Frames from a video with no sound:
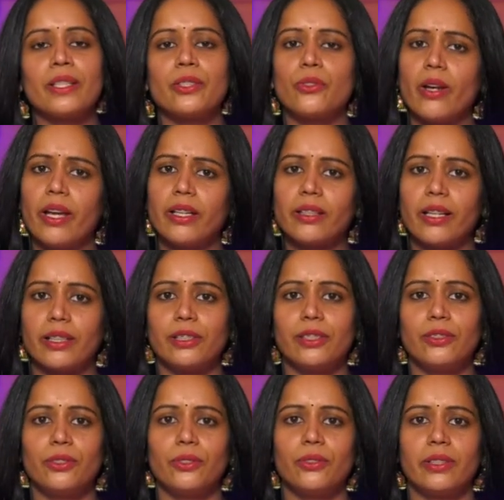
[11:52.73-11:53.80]
So I
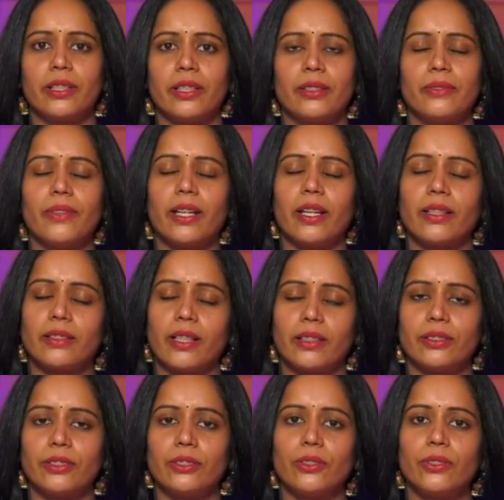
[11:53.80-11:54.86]
continued it. When I
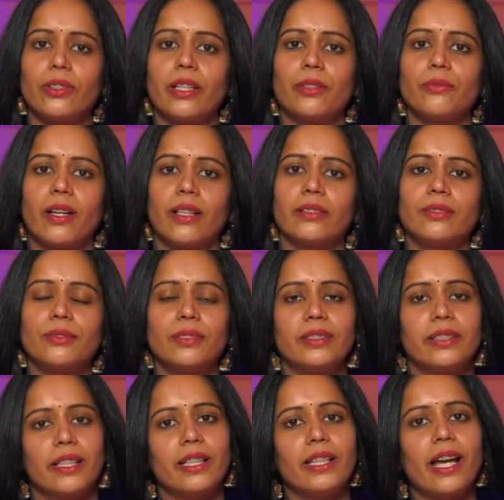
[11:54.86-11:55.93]
continued, and
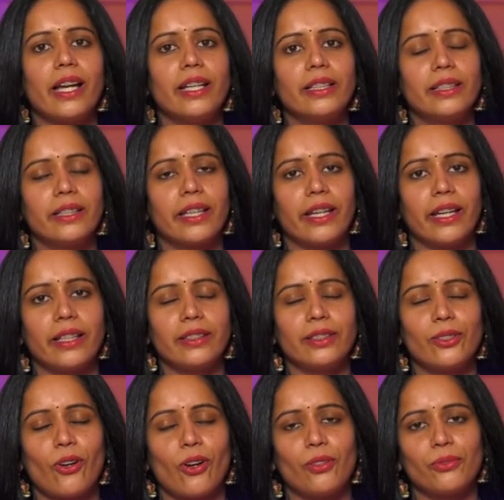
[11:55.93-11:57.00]
one day I
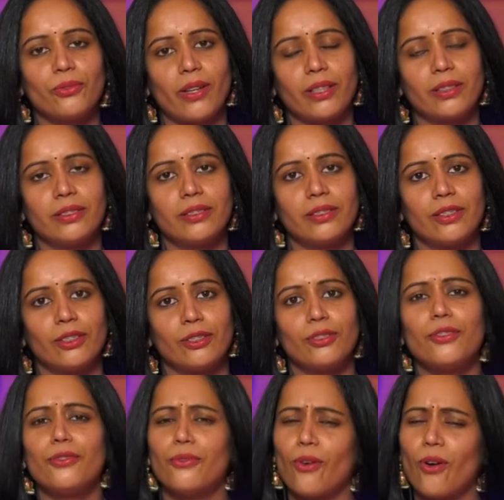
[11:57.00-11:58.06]
again got one
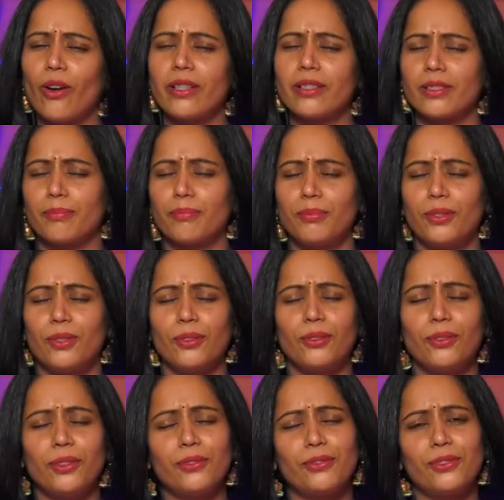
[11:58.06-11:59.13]
voice, a
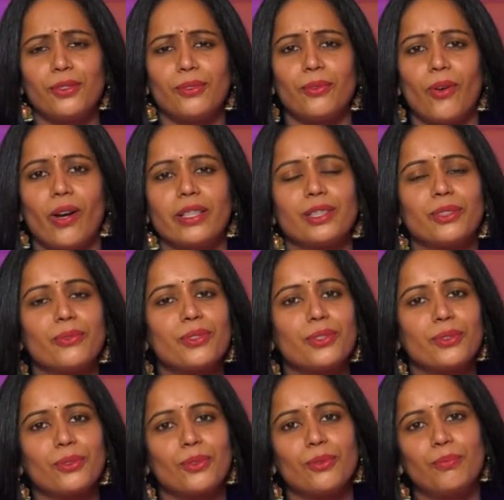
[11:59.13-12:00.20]
beautiful voice. It was
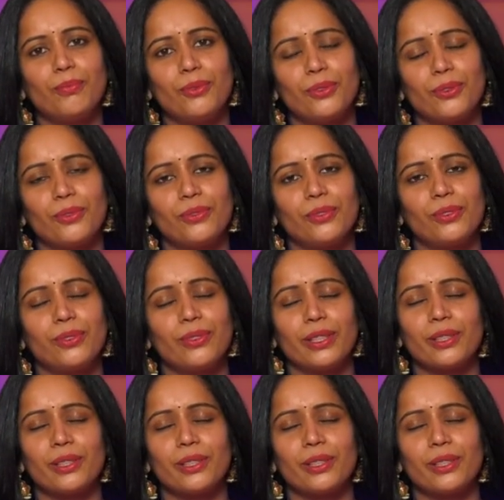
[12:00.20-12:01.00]
so beautiful.